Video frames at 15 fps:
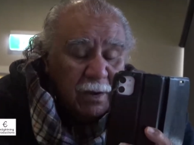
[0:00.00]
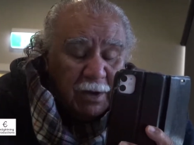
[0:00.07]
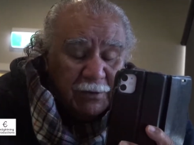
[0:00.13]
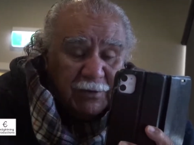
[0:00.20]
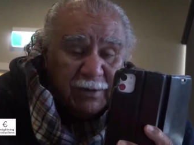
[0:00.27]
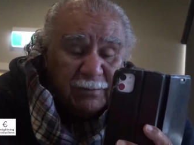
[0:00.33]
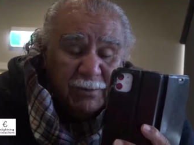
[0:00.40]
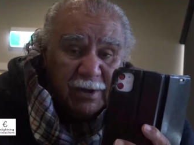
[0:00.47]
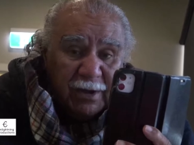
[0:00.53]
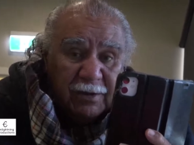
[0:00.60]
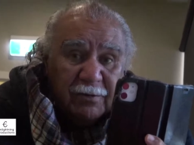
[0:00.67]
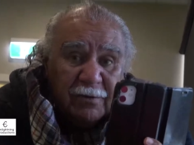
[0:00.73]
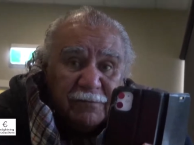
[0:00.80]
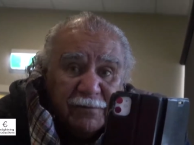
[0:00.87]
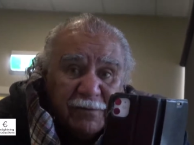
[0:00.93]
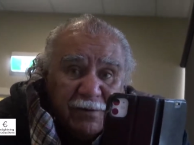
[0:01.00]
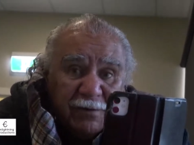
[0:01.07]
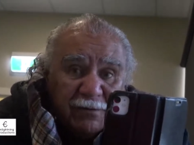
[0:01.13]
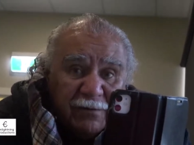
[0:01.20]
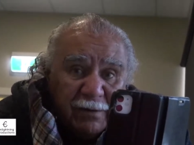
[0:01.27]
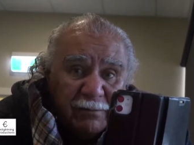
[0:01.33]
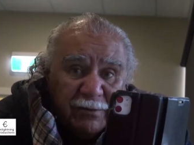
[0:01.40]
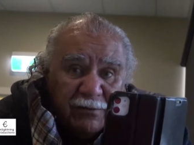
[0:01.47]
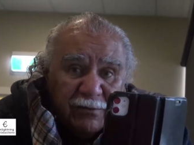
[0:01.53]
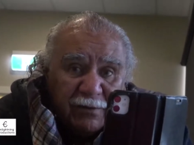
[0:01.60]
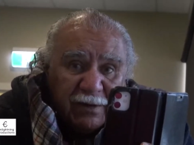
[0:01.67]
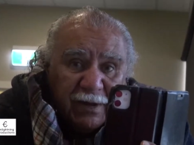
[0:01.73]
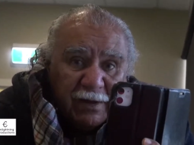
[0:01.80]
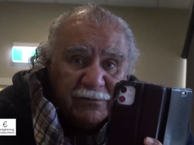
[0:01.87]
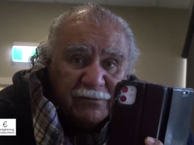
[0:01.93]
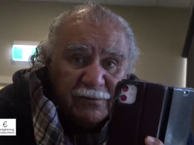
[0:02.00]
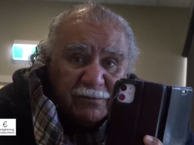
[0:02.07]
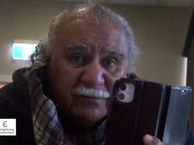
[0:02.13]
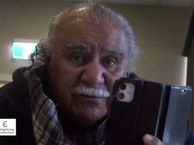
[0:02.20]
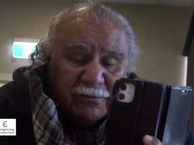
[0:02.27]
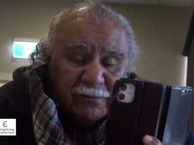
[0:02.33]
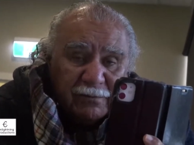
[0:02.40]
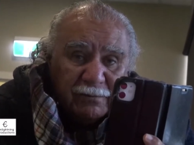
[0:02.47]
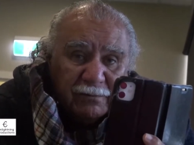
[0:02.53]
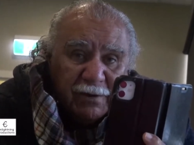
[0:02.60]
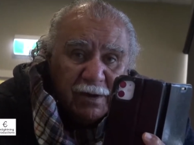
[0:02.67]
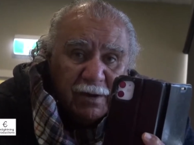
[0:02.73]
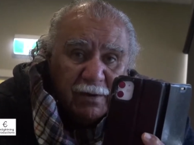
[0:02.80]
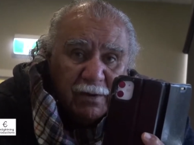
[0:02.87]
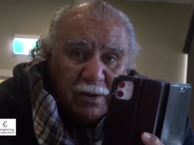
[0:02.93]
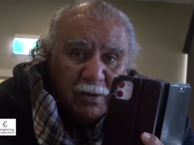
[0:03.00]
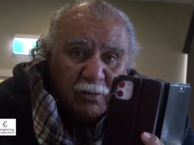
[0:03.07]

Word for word: I take my hat off to those Aboriginal counsellors who uh,